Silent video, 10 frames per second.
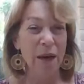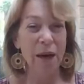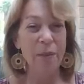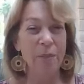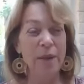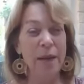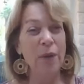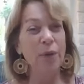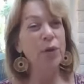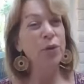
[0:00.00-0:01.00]

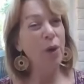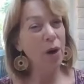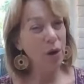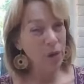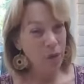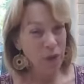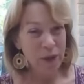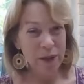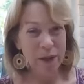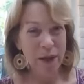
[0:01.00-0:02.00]
Now you are
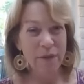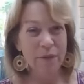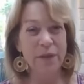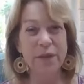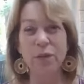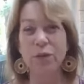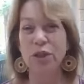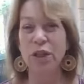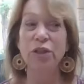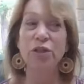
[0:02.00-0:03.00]
going to have physical
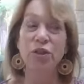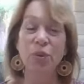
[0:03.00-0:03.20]
changes.